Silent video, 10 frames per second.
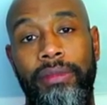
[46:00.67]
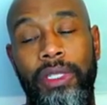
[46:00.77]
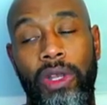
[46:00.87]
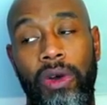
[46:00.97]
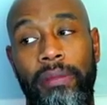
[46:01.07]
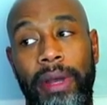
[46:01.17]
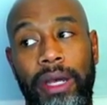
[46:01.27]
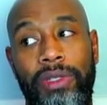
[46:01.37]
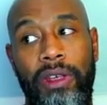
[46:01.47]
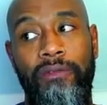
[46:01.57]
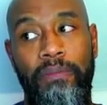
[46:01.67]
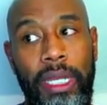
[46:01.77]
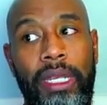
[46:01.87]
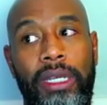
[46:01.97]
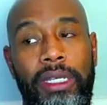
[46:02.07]
No amount of
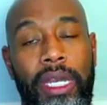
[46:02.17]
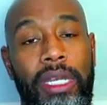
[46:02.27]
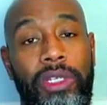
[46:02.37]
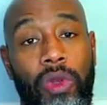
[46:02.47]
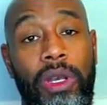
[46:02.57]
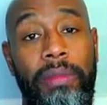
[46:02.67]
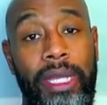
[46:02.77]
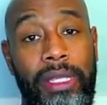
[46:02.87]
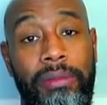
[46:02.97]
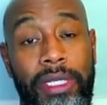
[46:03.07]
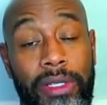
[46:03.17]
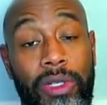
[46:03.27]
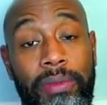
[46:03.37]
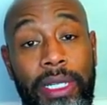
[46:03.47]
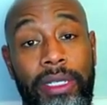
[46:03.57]
beating a kid is going to make them
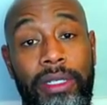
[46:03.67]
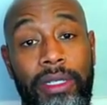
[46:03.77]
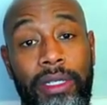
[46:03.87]
disciplined.